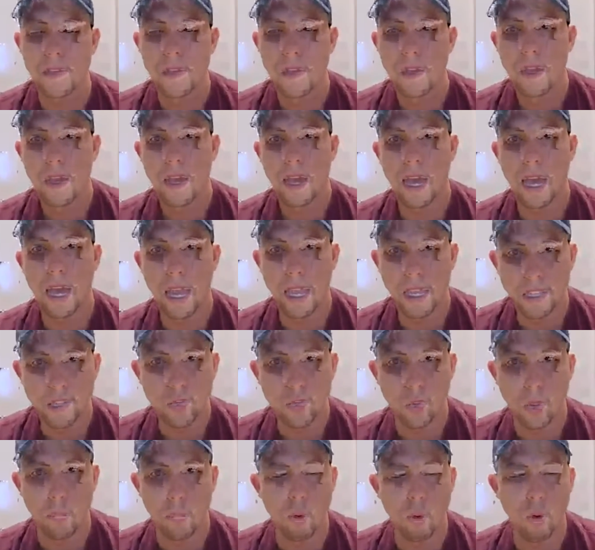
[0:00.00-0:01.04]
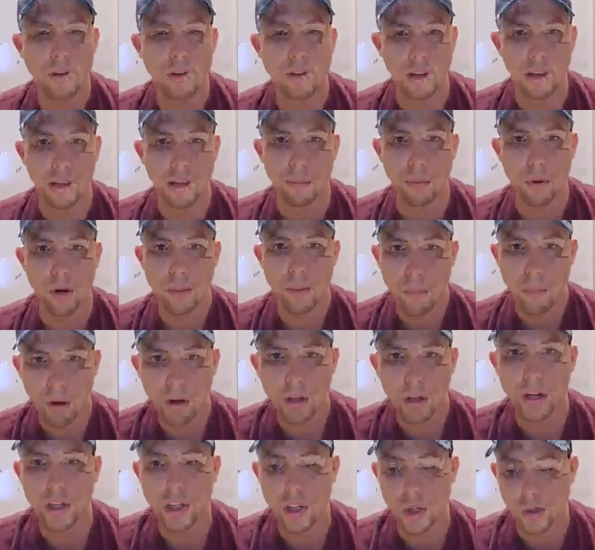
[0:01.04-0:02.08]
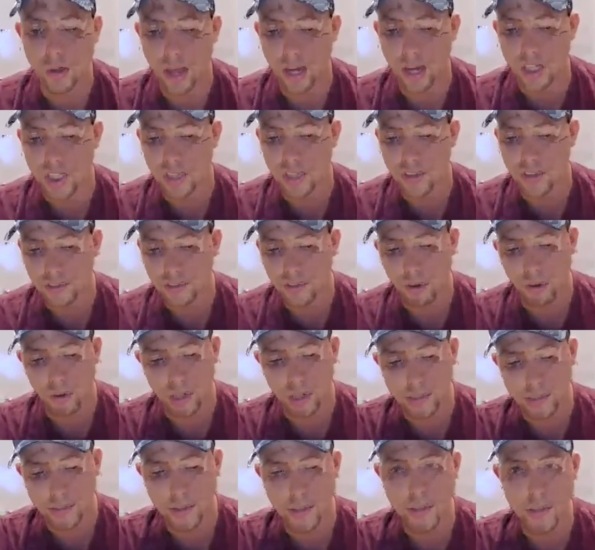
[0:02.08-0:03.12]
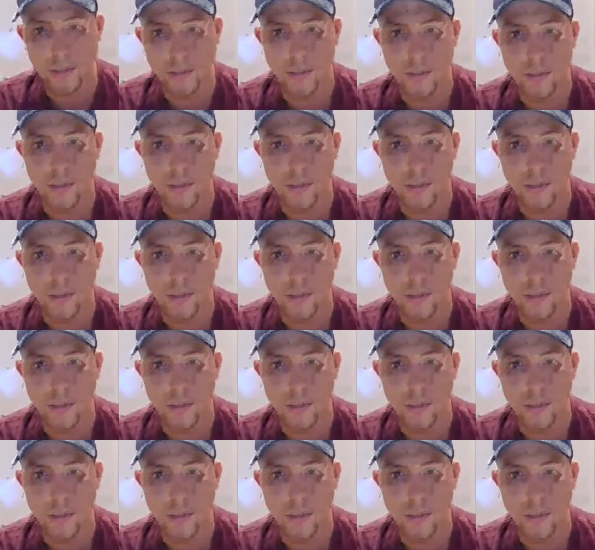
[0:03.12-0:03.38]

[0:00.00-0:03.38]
into a more deliberate marketing strategy that targets these